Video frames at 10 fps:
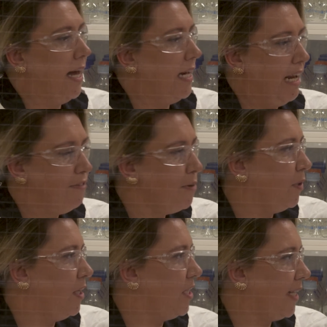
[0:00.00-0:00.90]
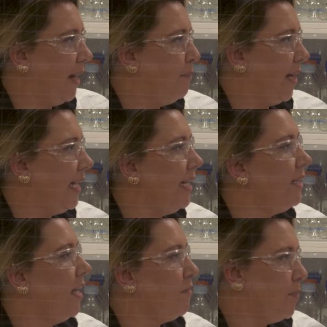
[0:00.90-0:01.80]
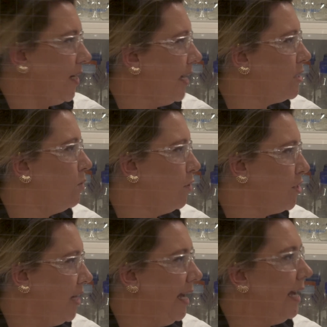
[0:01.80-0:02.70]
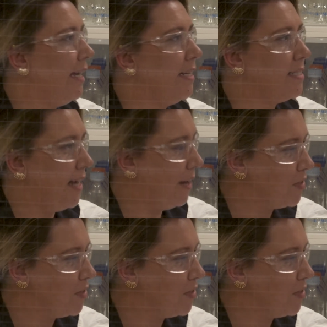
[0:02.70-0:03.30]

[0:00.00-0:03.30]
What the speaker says: job, and that's all there is to it. We